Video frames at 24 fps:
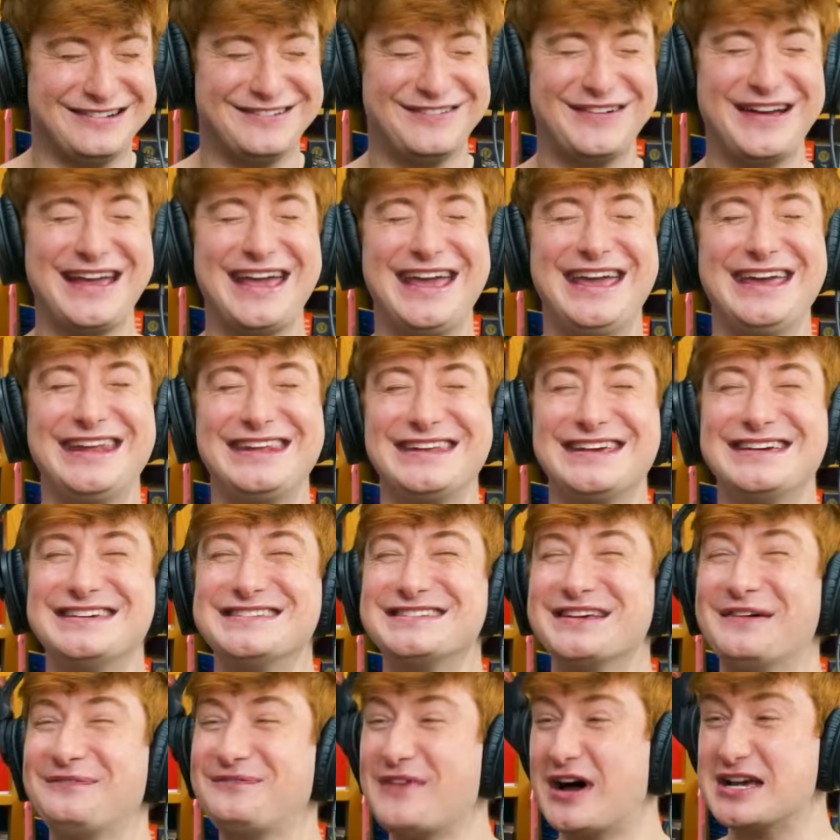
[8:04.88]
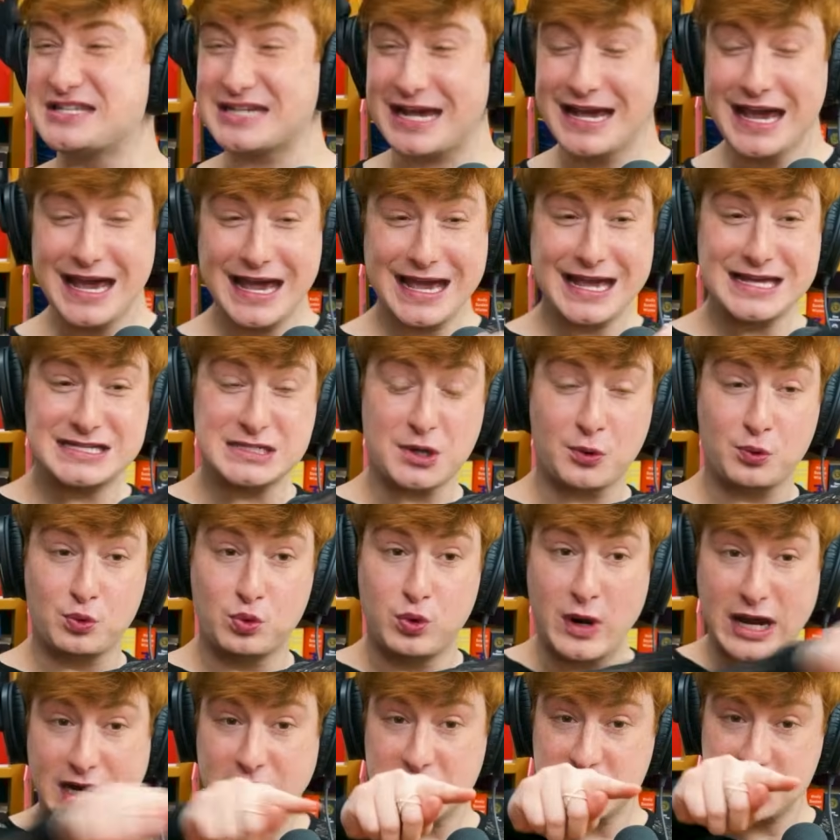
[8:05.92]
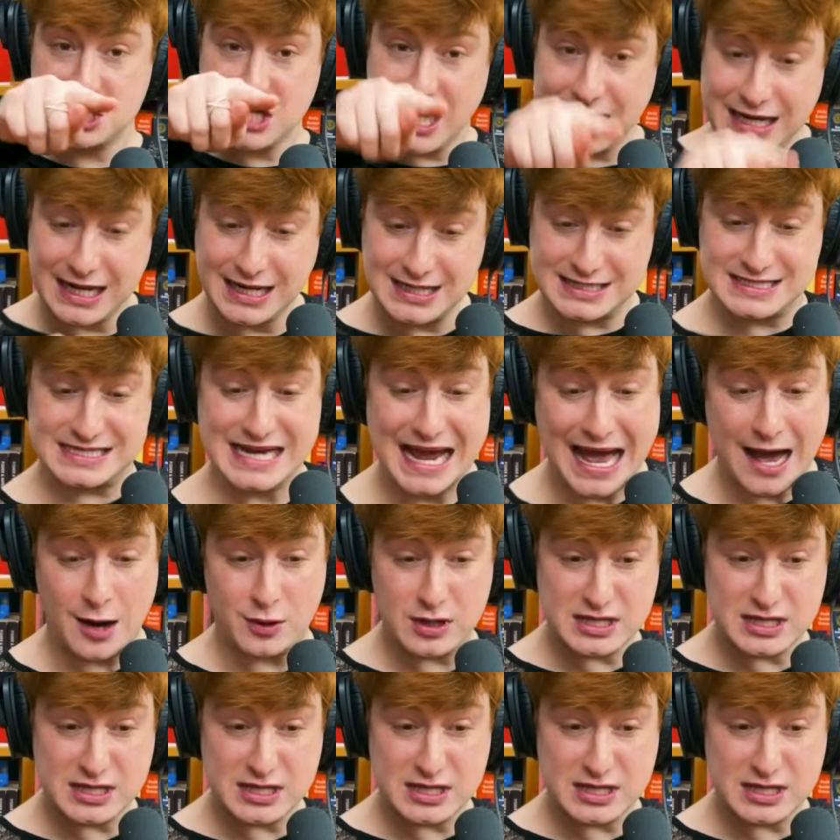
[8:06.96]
It is a faucet. It's ricocheting down.